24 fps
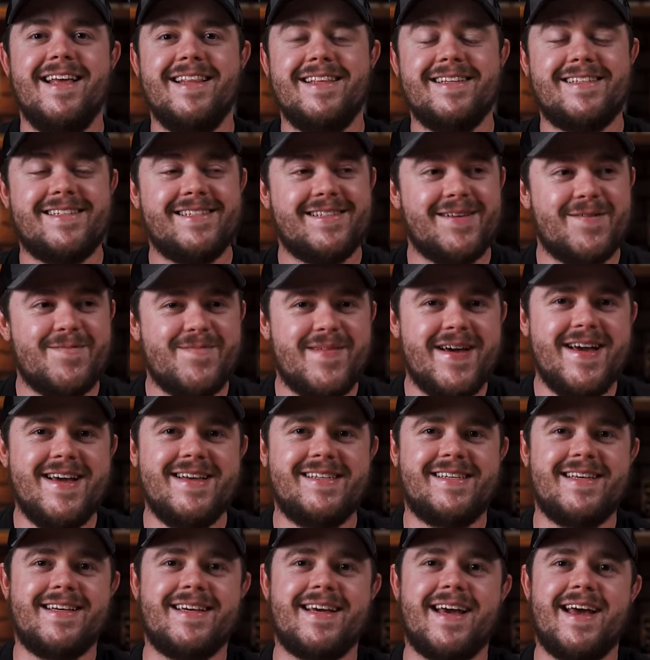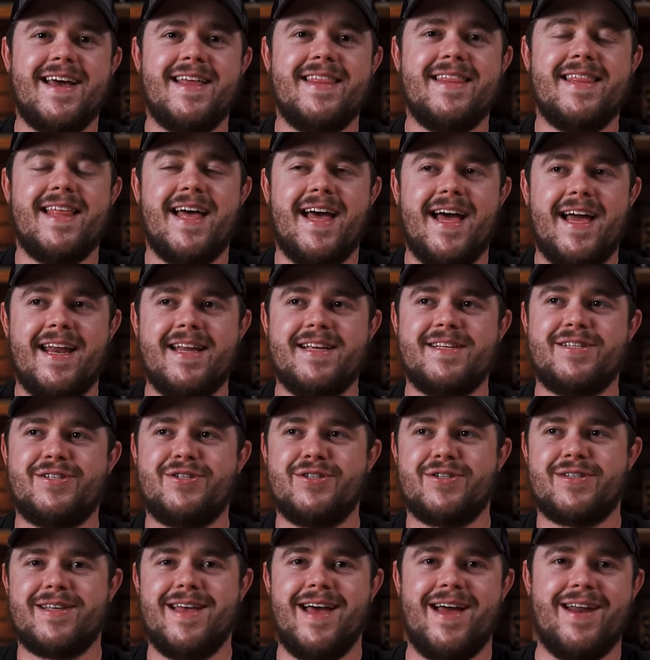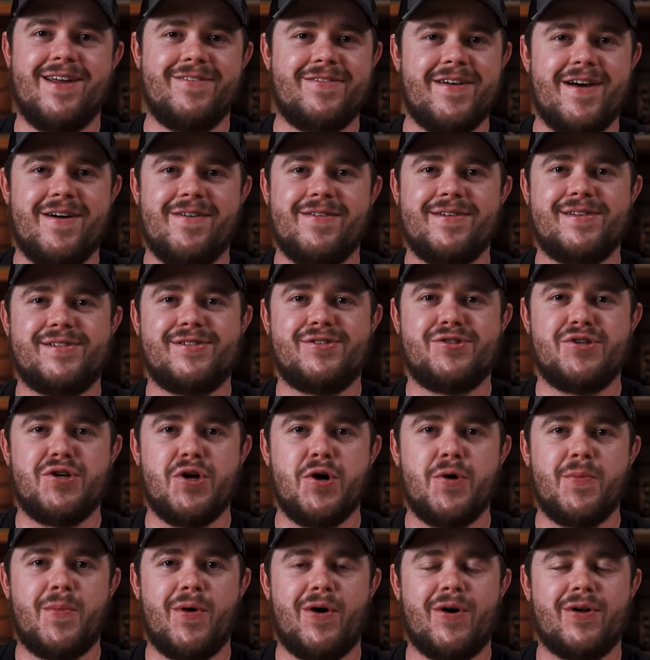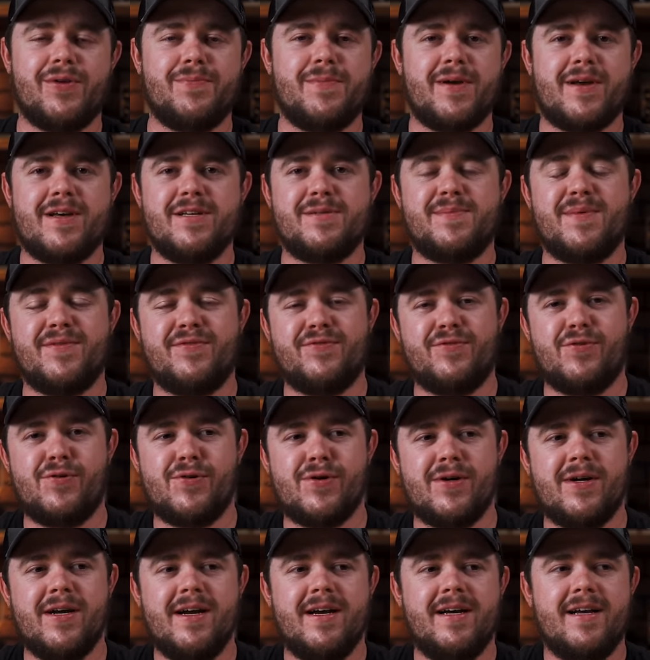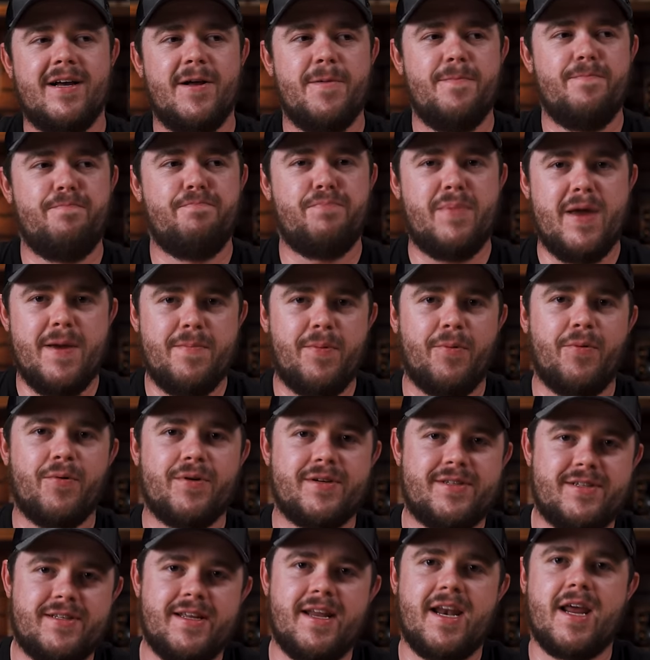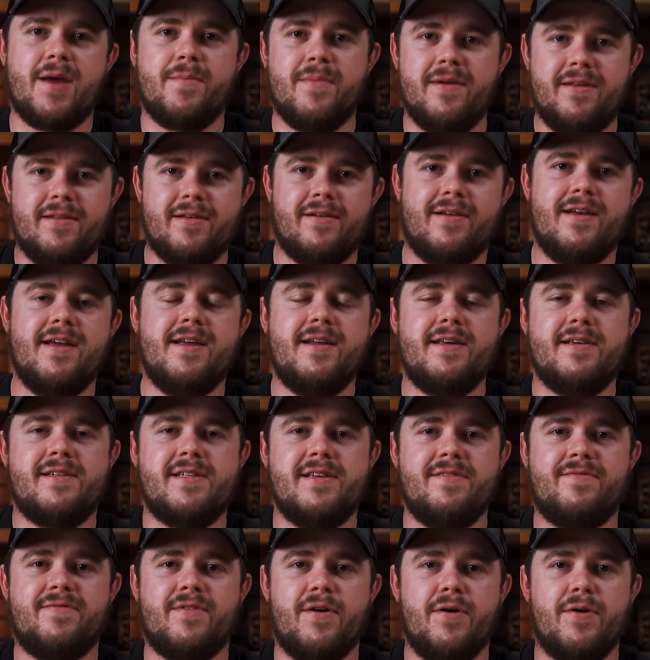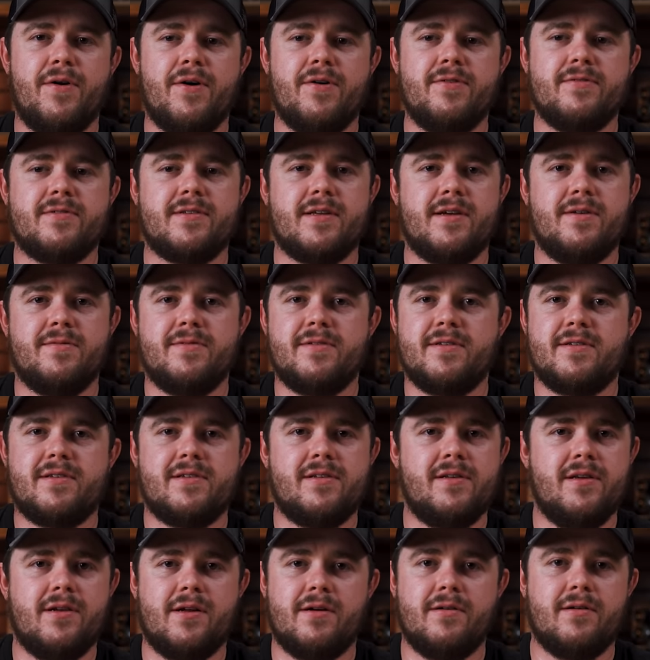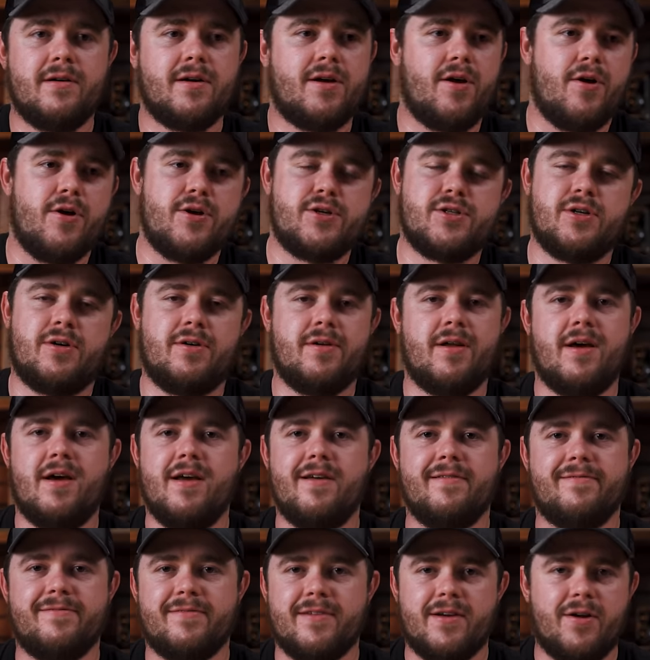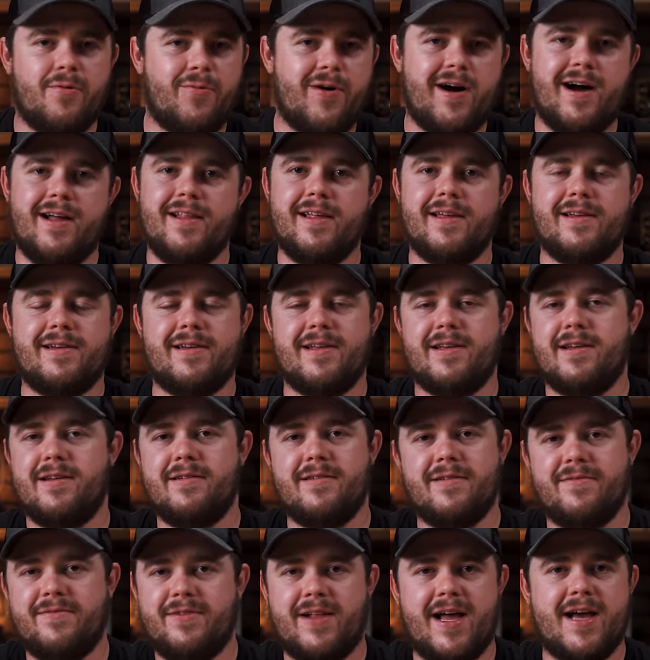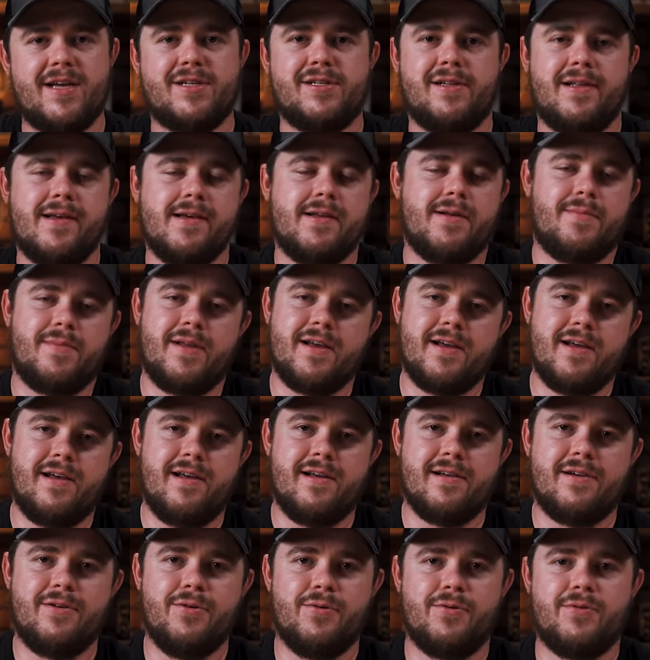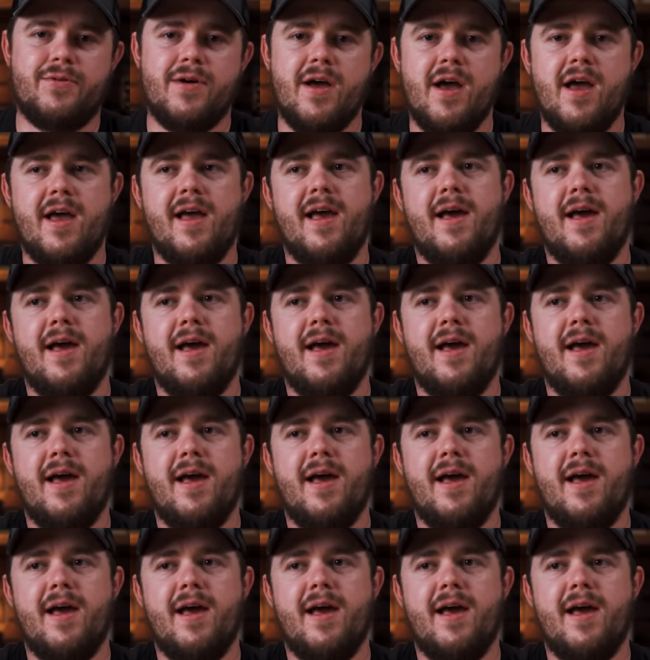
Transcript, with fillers: This is amazing. And that is just kind of how it snowballed because before people were sending me their EDC photos and it was, you know, a Kershaw knife and a wallet and a flashlight. And I'm like, ah, cool.